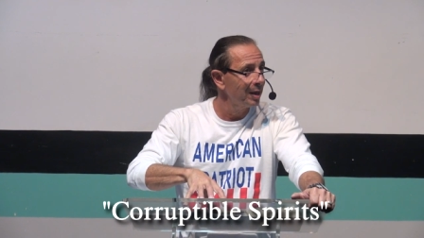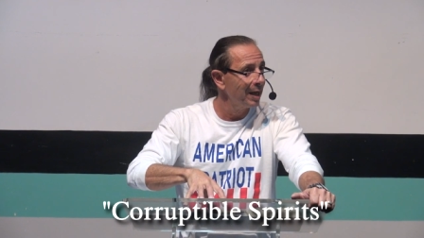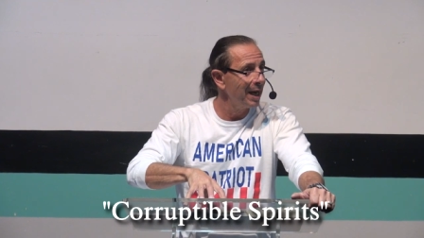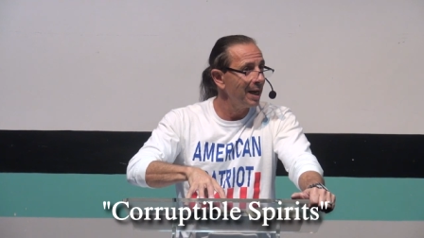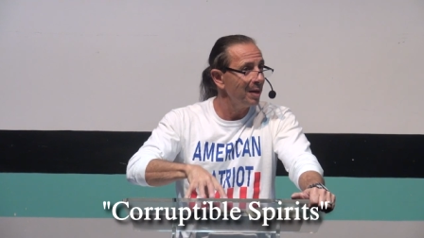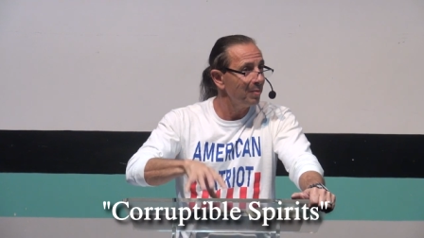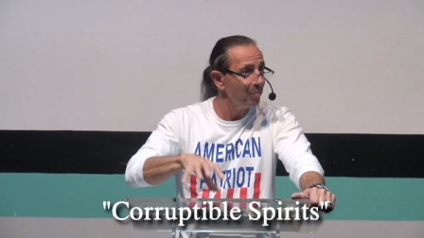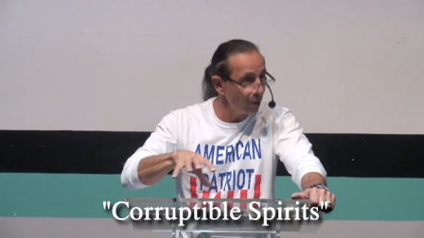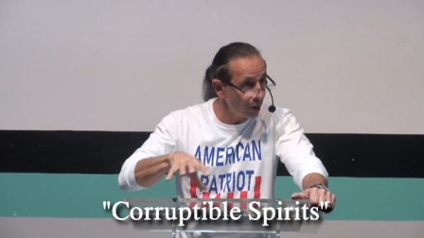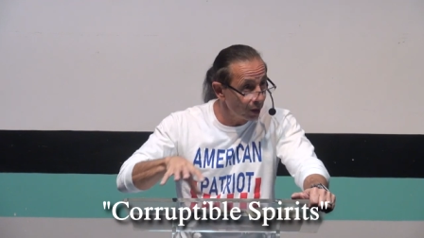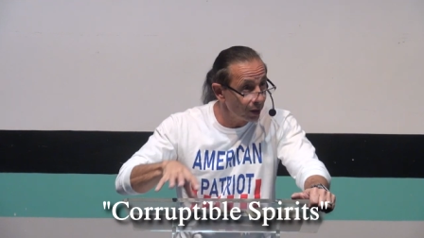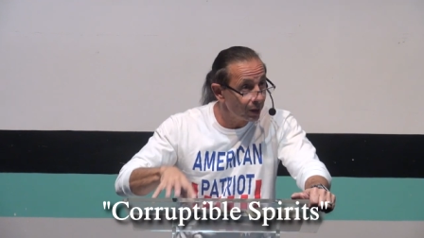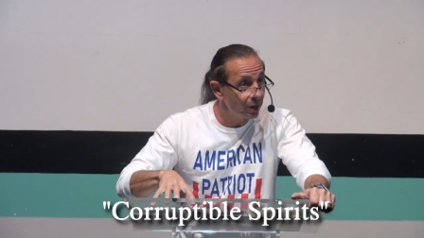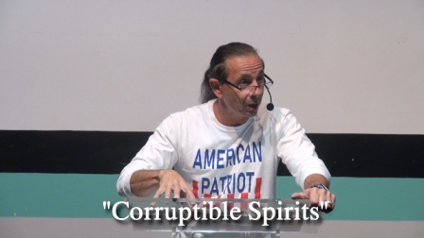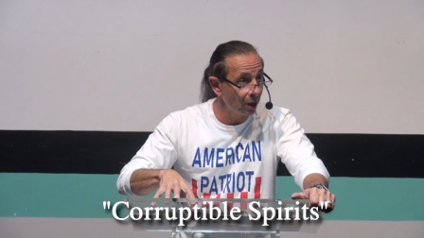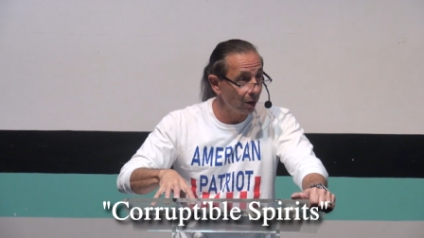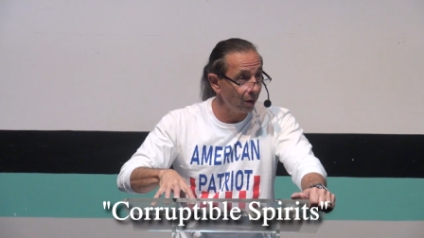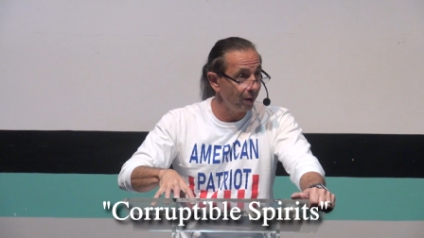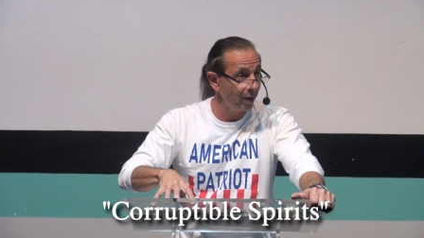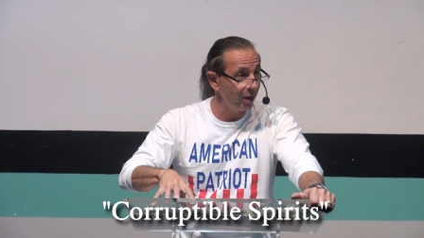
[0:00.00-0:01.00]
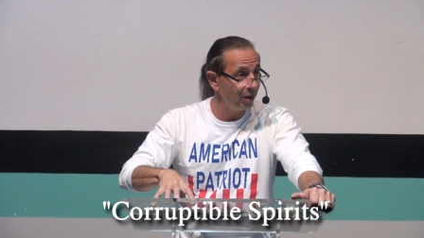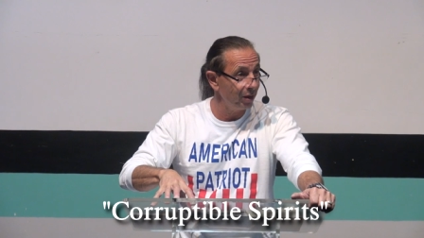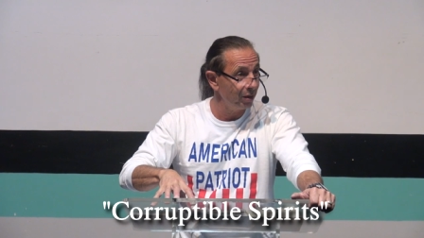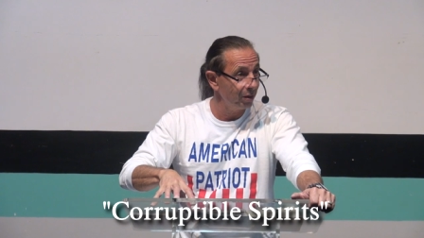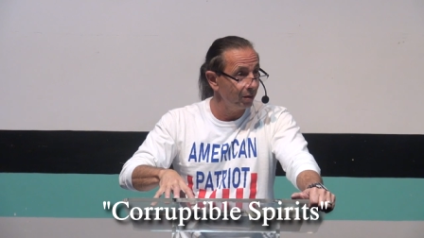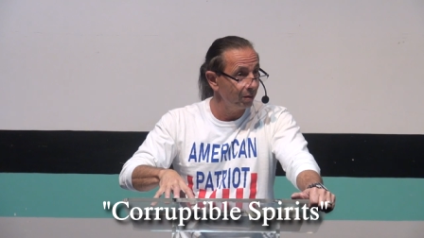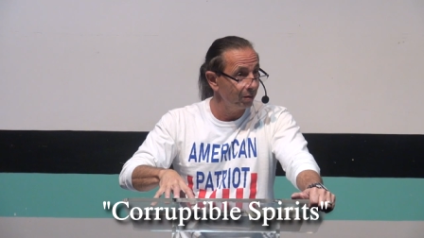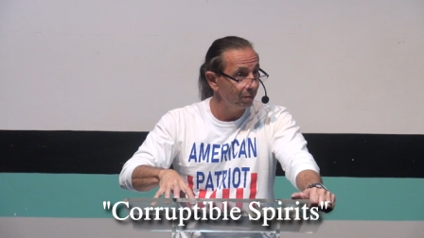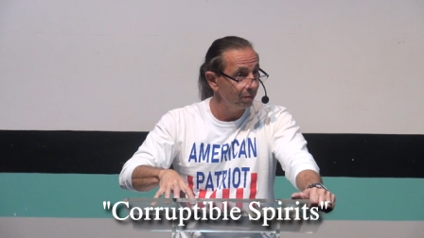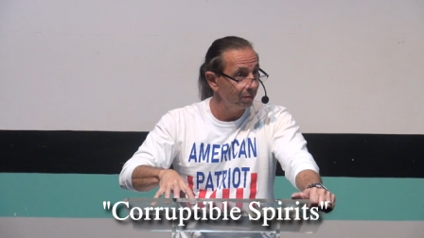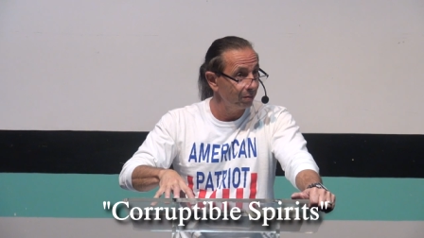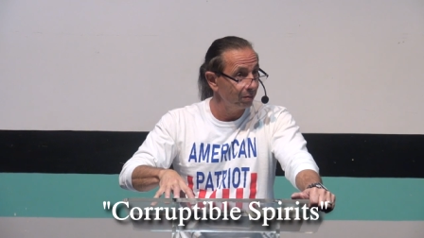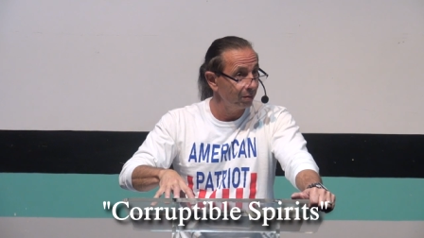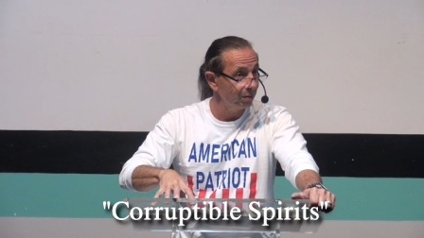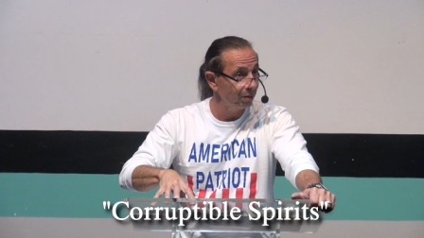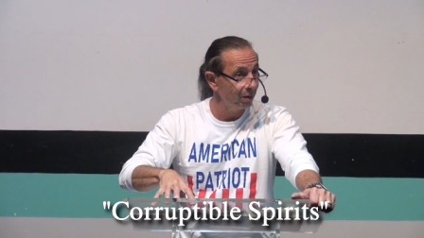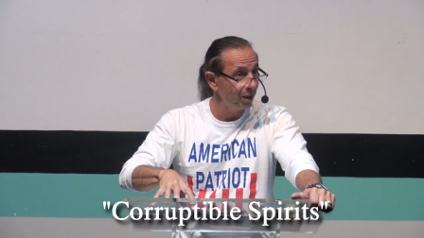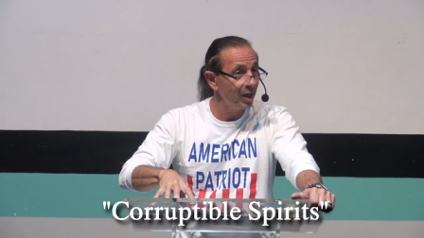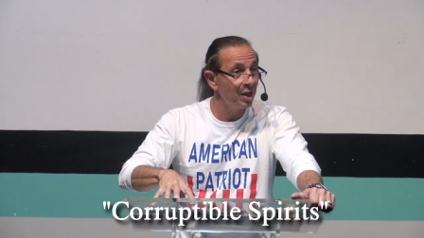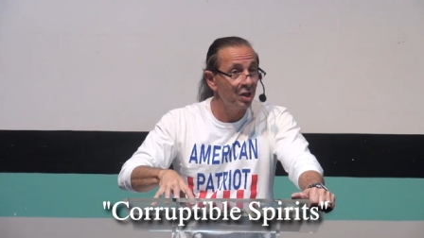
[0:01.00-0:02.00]
and military
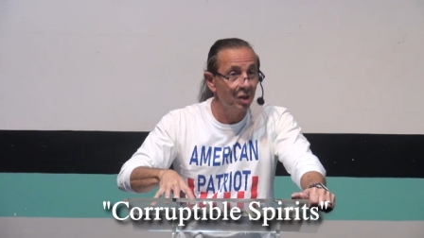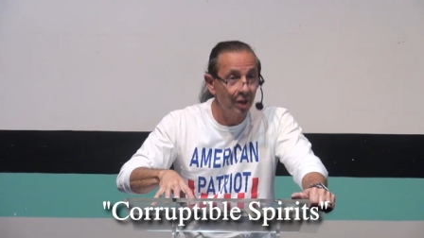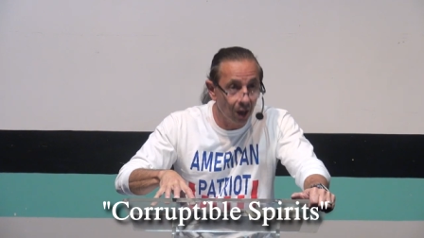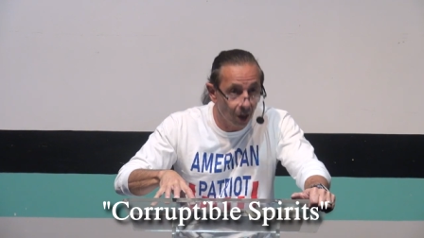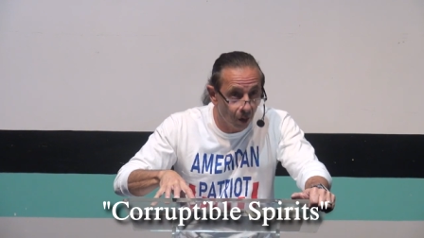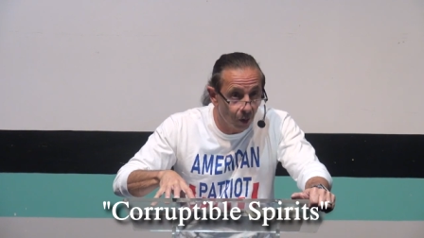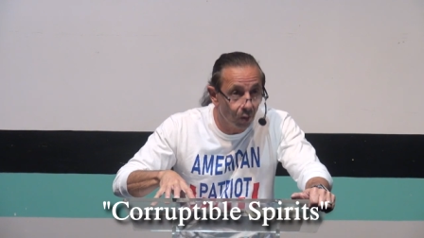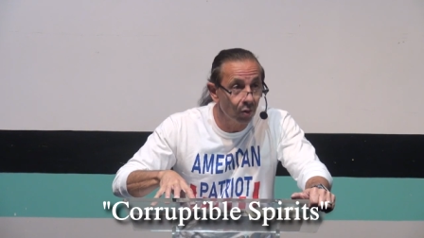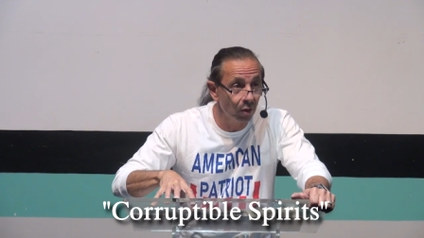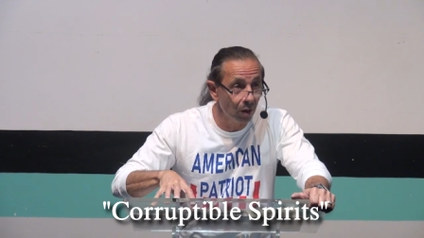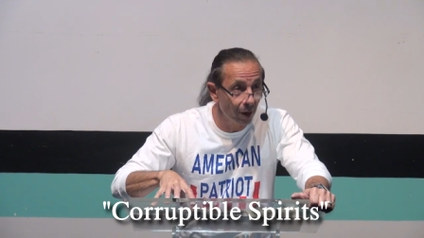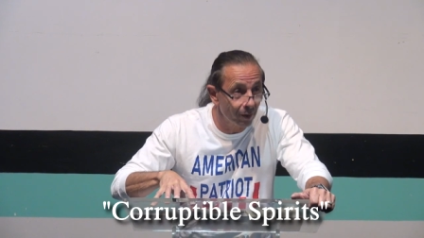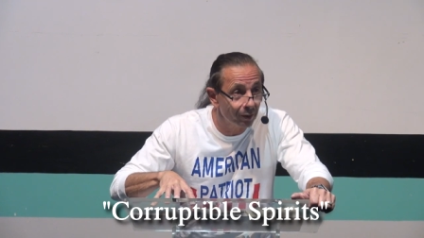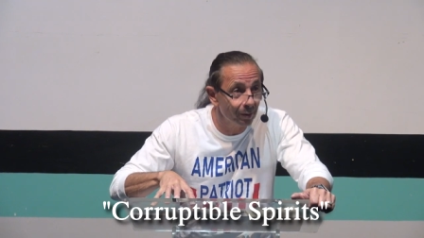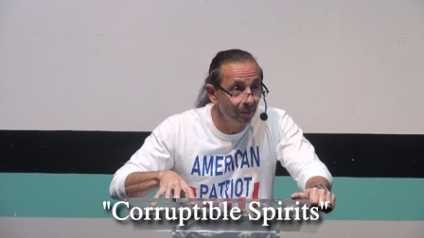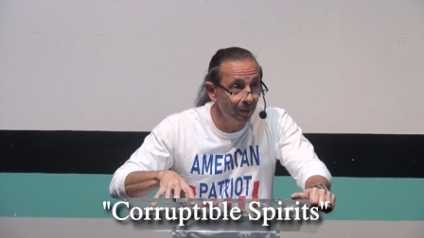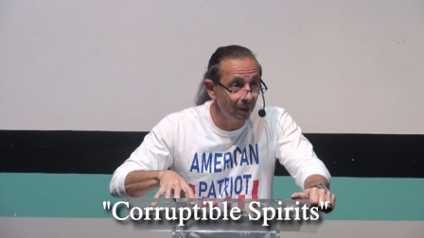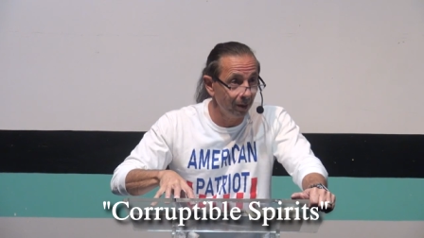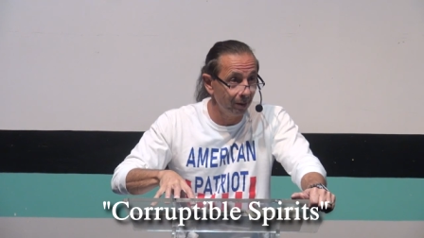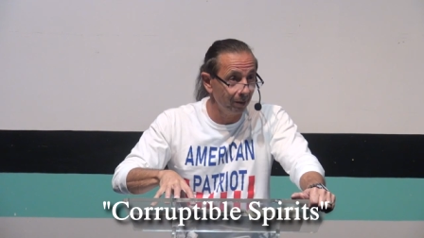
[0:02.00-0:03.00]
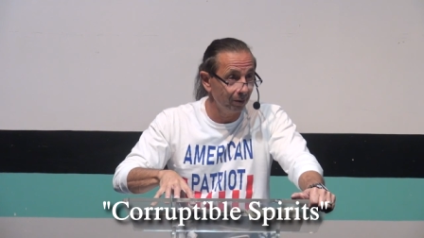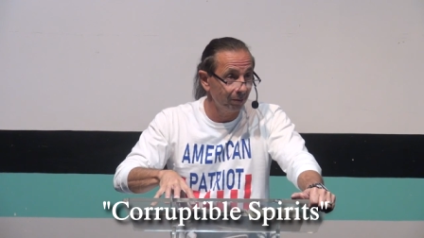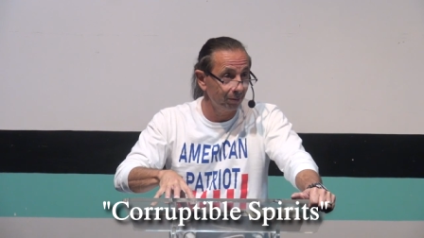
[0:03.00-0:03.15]
is in our own government